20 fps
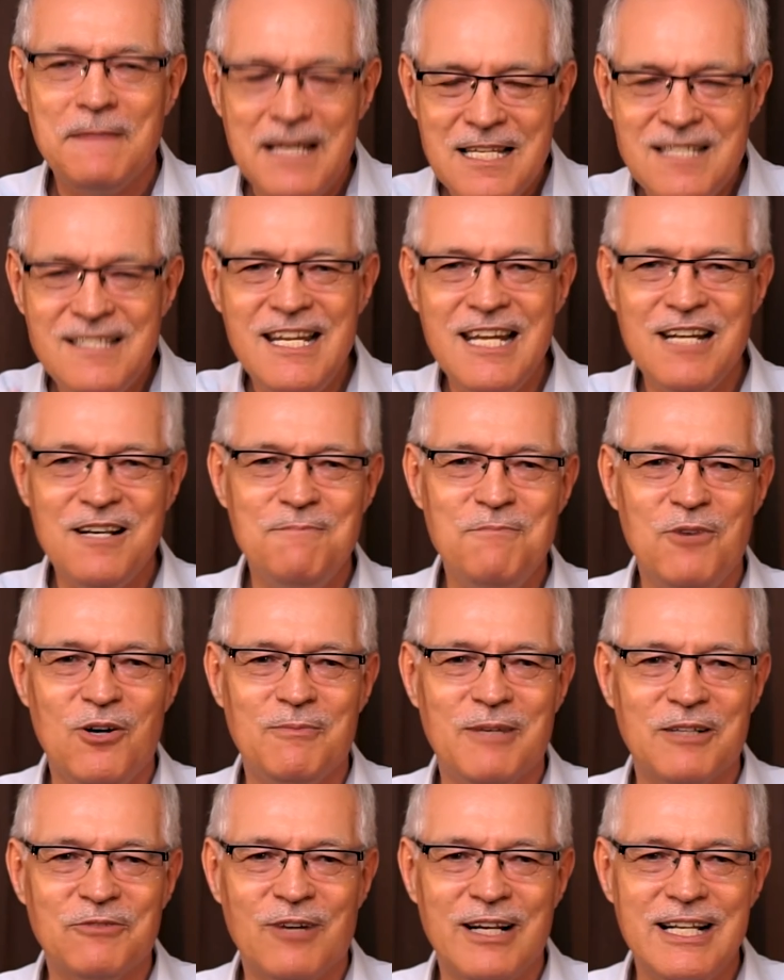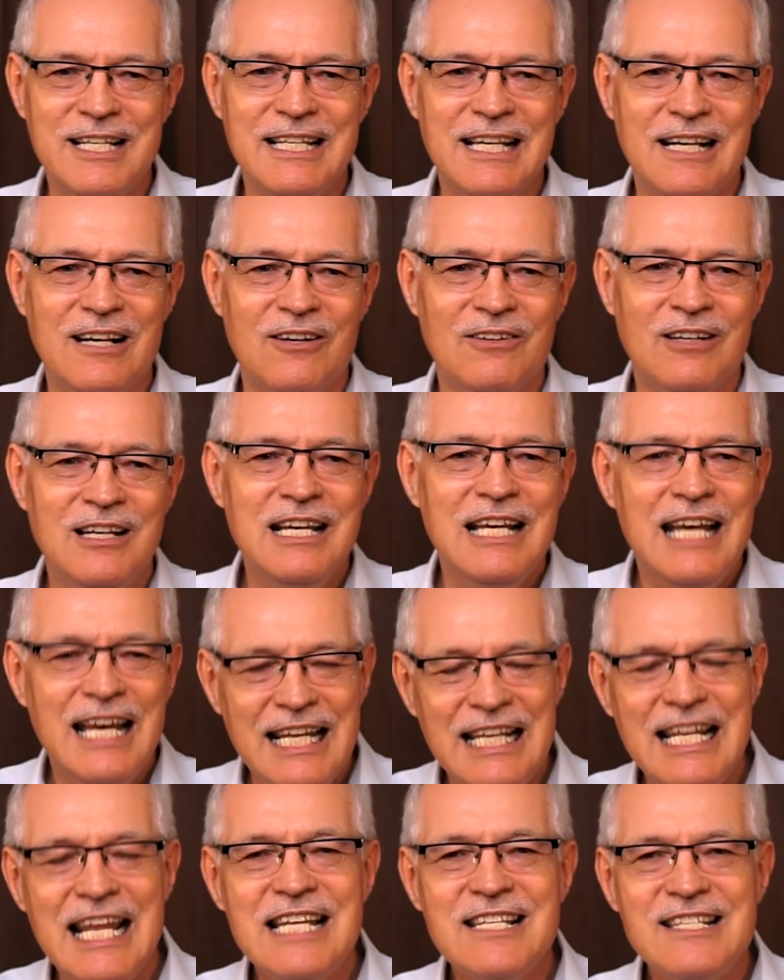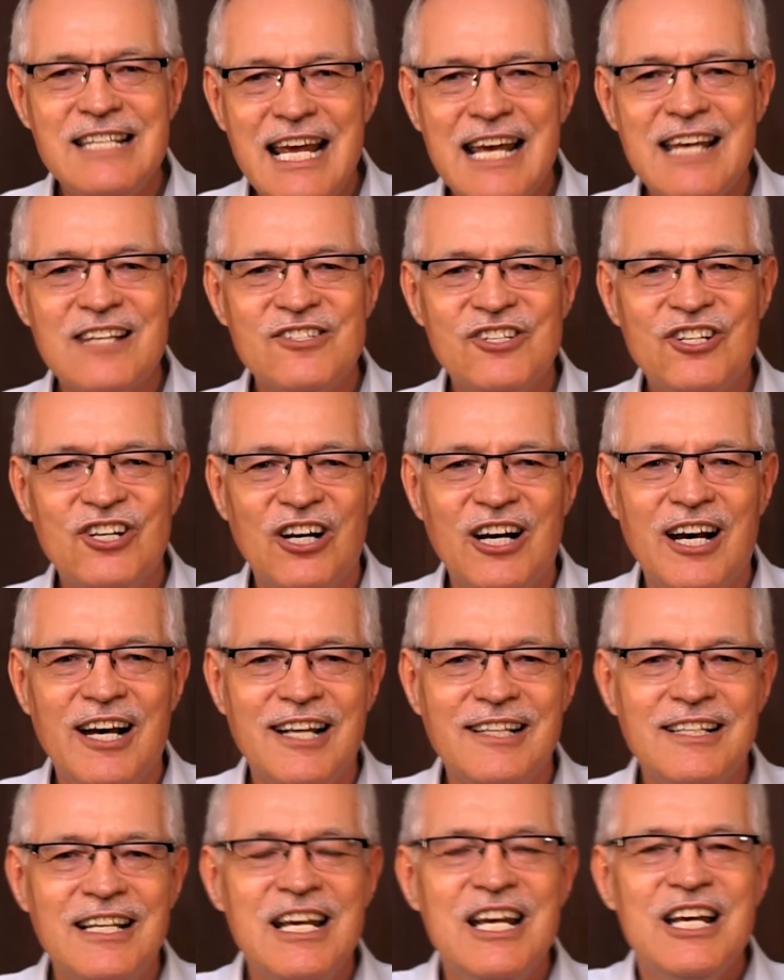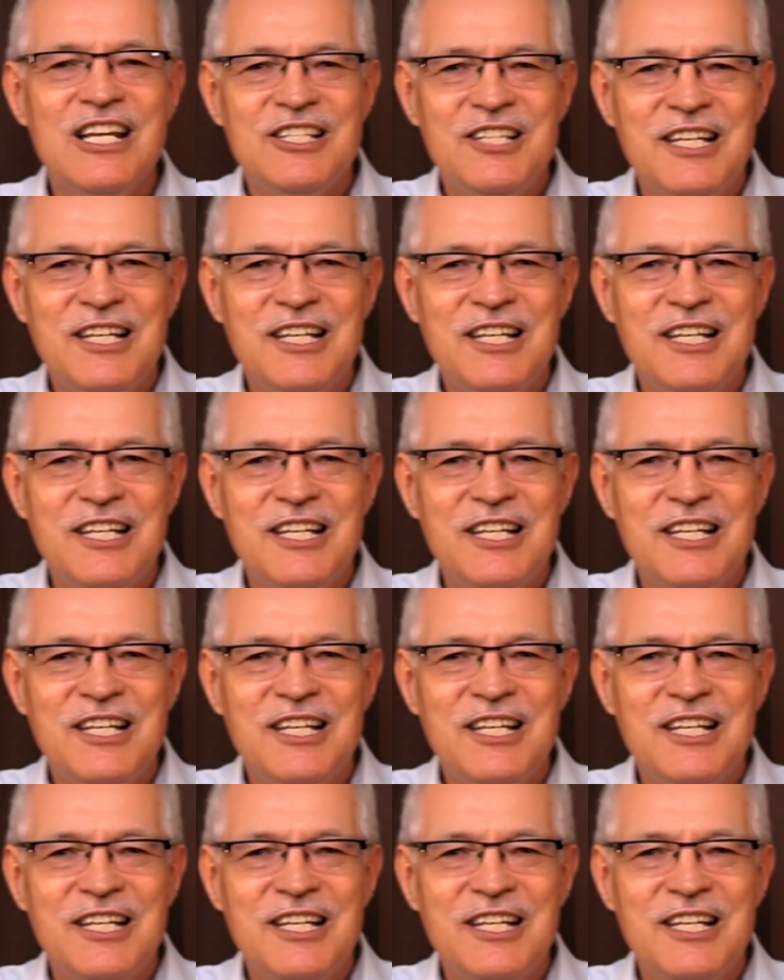Let's take a moment right now and let's ask God